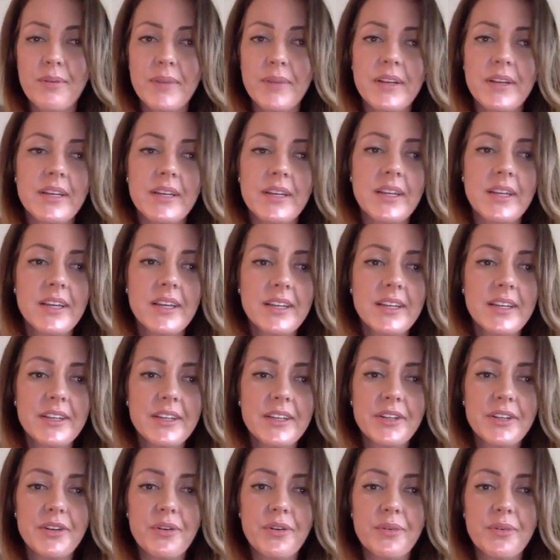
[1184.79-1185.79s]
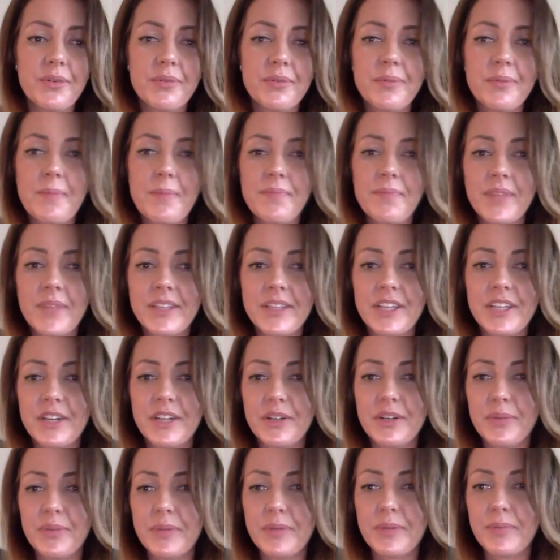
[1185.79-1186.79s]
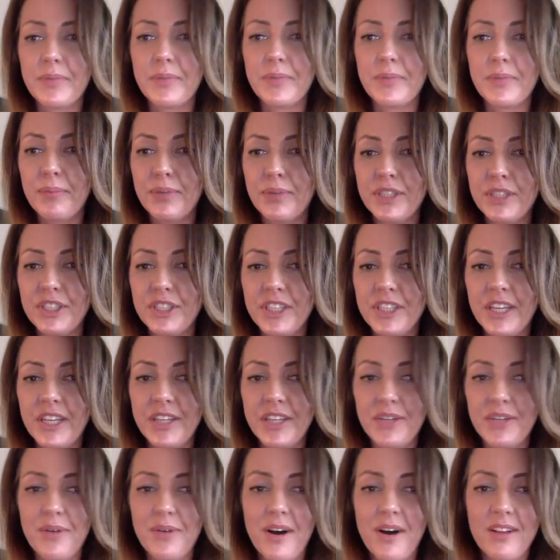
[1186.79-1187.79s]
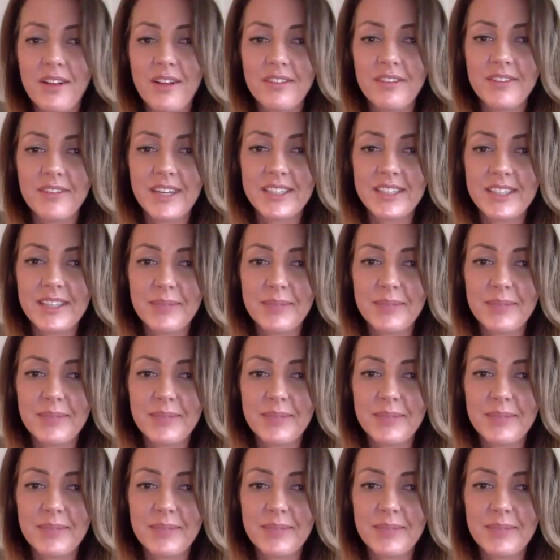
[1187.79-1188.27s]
And you know, Darren, we appreciate you, all of us,